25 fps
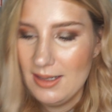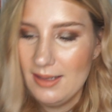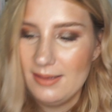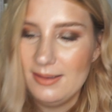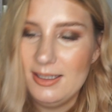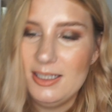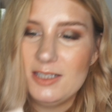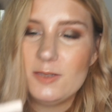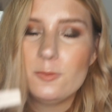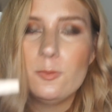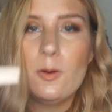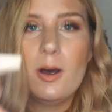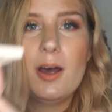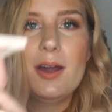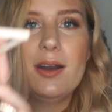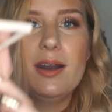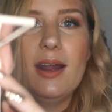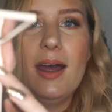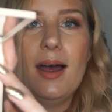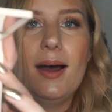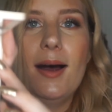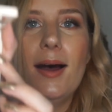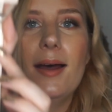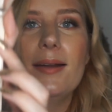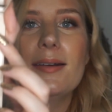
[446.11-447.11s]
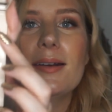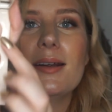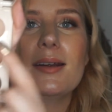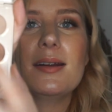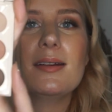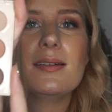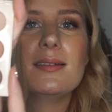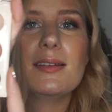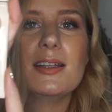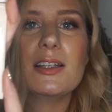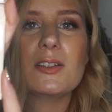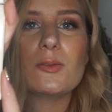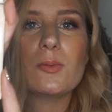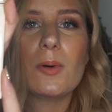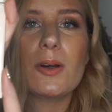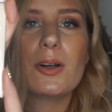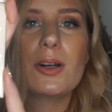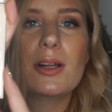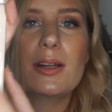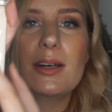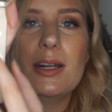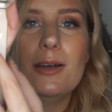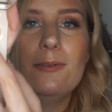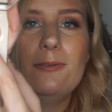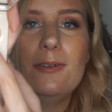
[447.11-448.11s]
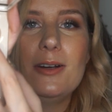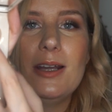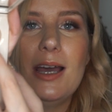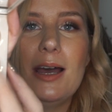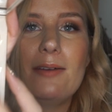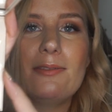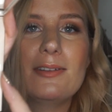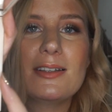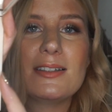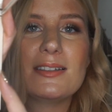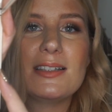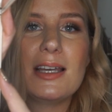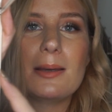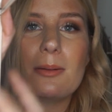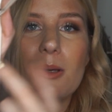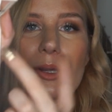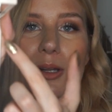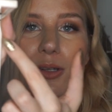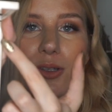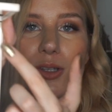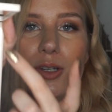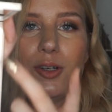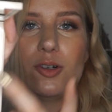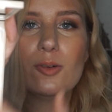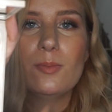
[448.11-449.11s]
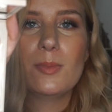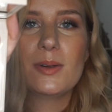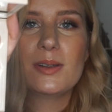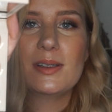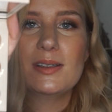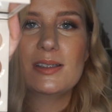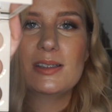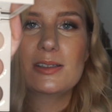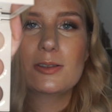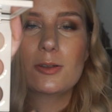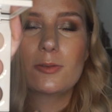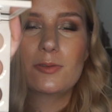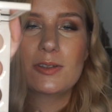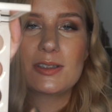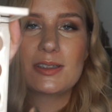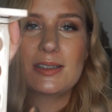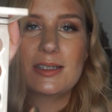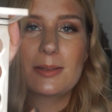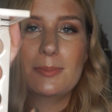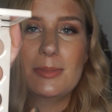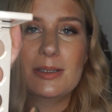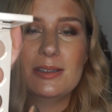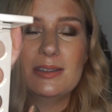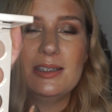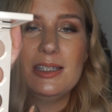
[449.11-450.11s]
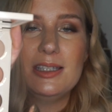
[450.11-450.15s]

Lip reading: This one and this one definitely have the same kind of tone, but this is obviously a bit